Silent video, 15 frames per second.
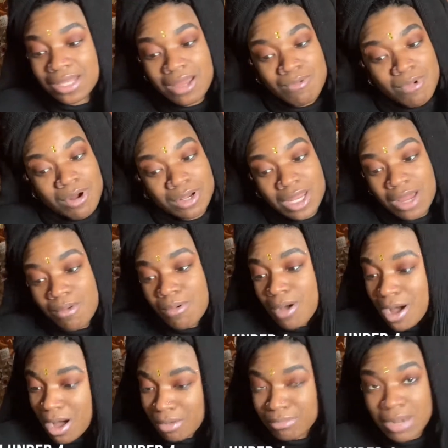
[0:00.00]
they walk that
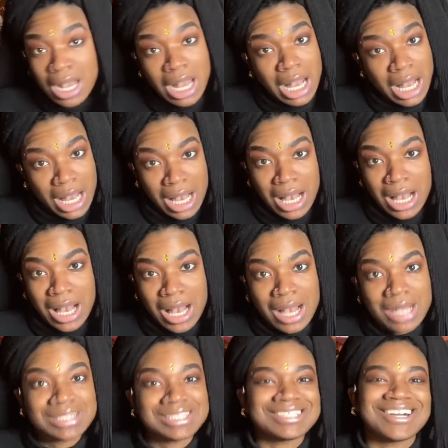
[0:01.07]
walk.
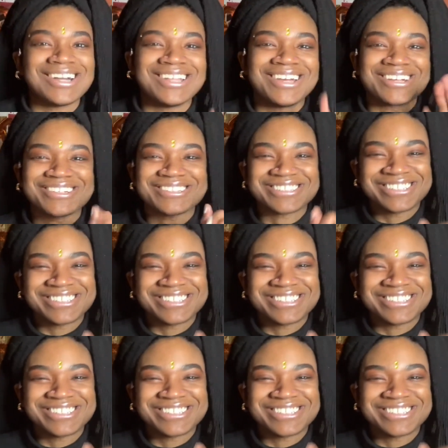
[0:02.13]
Hey, see y'all later.